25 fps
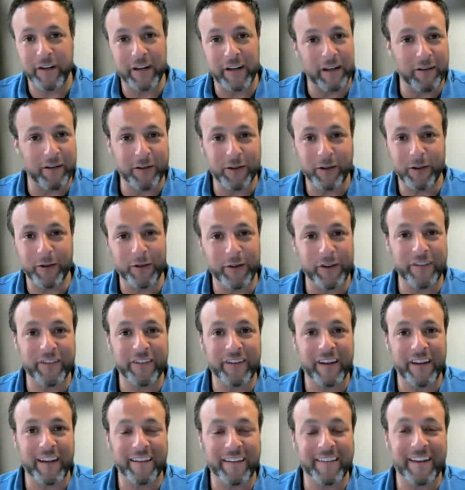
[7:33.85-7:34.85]
I'll include his
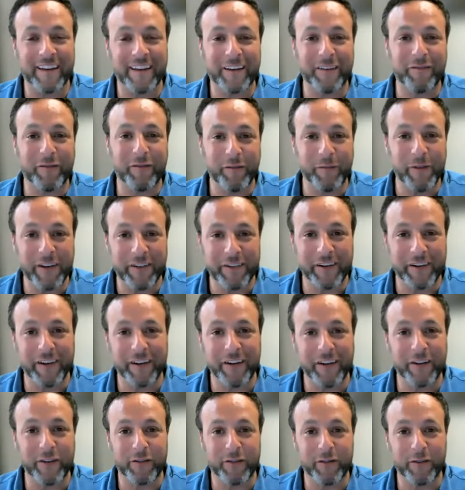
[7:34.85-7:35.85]
contact information
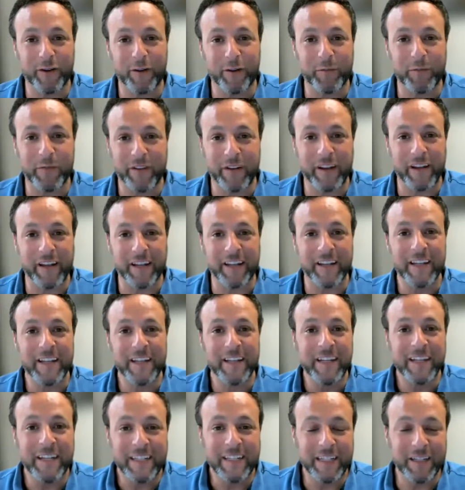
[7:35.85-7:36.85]
and his firm's
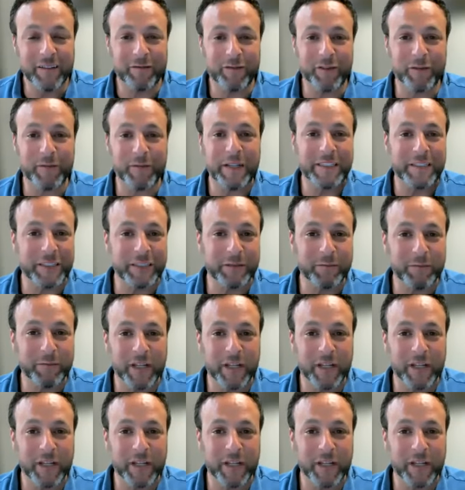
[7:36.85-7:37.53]
information.